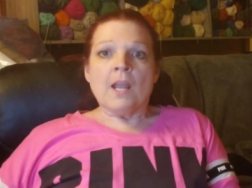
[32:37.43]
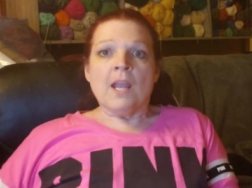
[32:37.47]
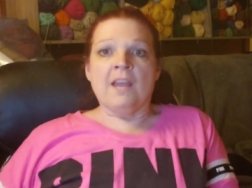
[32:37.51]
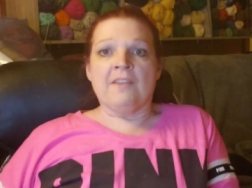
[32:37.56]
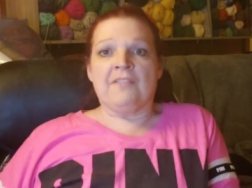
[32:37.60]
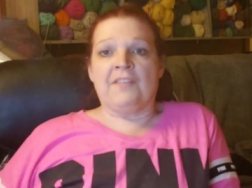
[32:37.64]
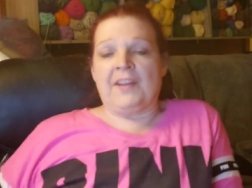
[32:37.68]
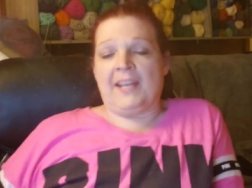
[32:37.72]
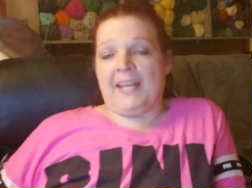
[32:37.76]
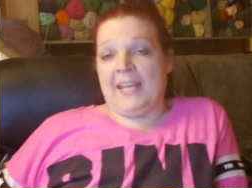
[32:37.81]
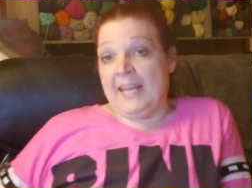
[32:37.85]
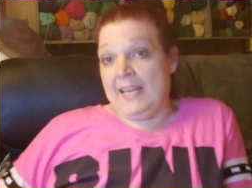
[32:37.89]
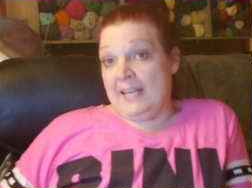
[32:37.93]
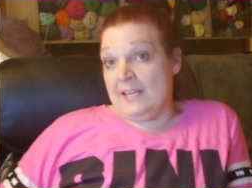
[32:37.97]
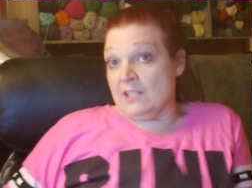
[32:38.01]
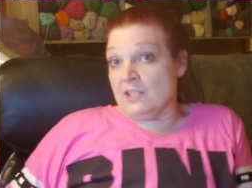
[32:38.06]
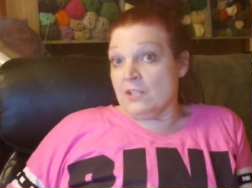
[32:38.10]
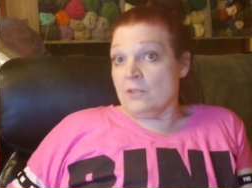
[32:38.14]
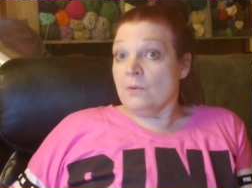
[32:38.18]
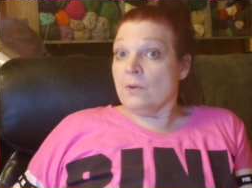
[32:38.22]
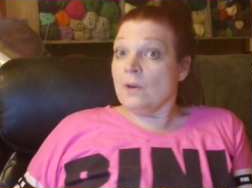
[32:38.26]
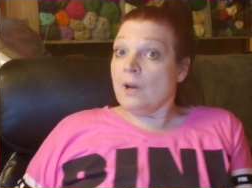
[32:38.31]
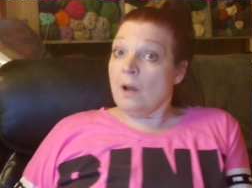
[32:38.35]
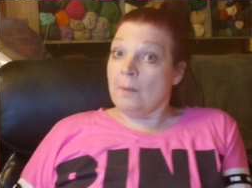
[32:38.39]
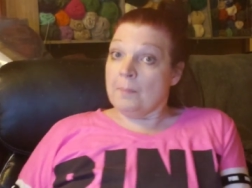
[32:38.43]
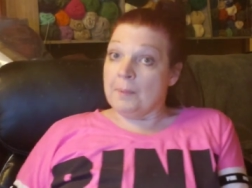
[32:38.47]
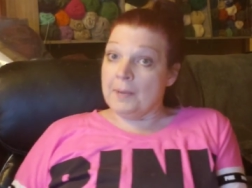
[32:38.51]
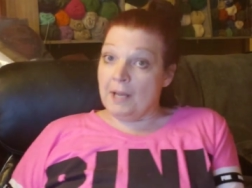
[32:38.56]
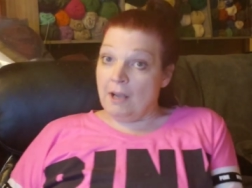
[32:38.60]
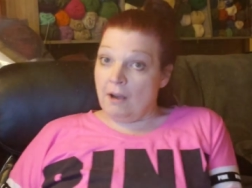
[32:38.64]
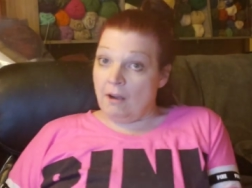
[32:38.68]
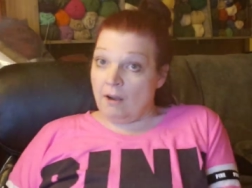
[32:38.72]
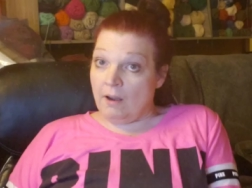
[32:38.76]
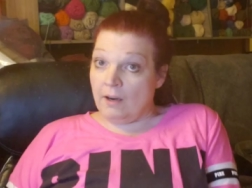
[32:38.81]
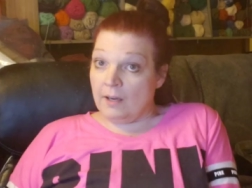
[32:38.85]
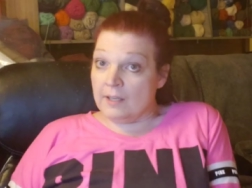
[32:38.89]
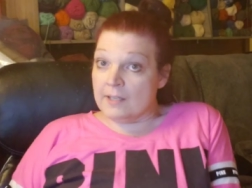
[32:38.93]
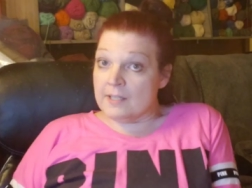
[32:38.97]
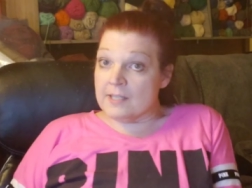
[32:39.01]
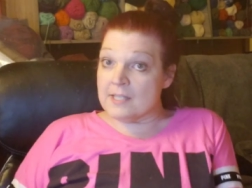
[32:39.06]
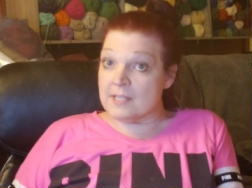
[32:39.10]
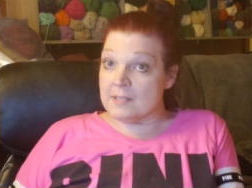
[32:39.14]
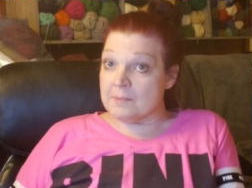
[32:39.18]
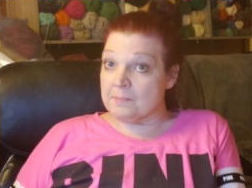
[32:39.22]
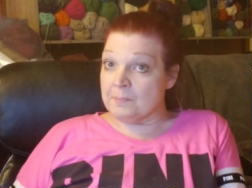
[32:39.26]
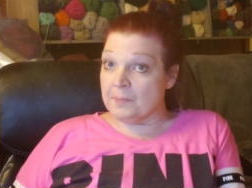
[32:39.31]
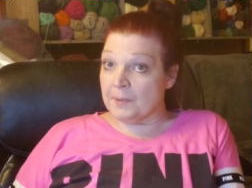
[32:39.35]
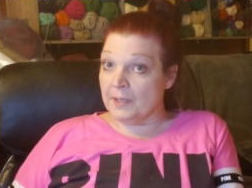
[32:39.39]
if i can't do it i'll be
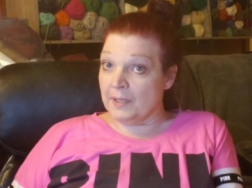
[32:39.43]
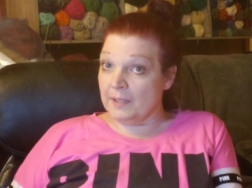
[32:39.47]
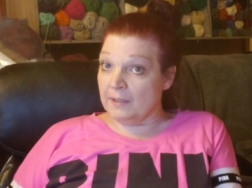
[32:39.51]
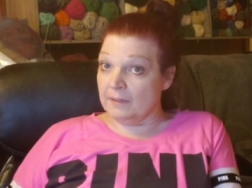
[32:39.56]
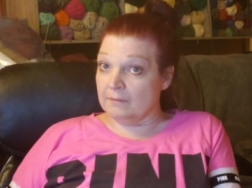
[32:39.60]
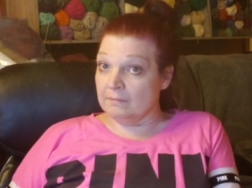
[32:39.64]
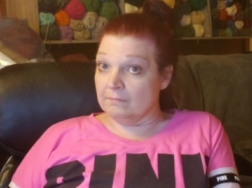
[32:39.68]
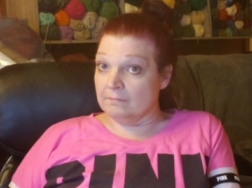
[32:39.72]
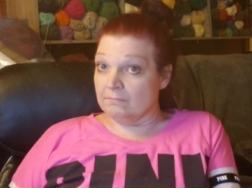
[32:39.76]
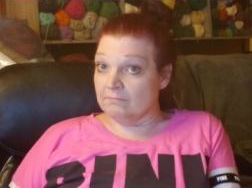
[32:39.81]
honest but